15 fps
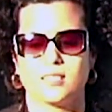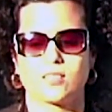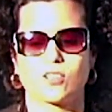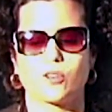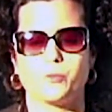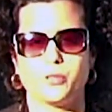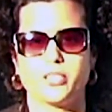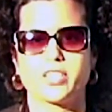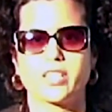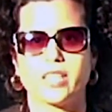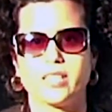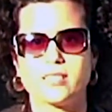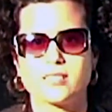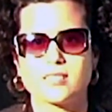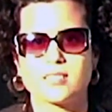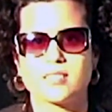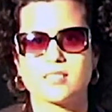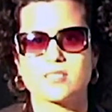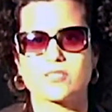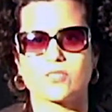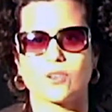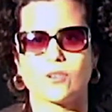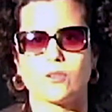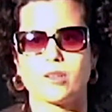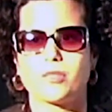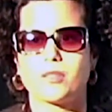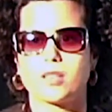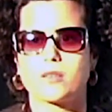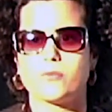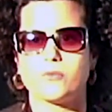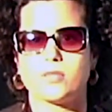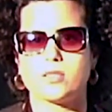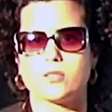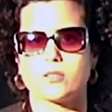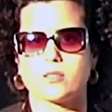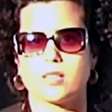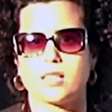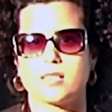communicate. So I think video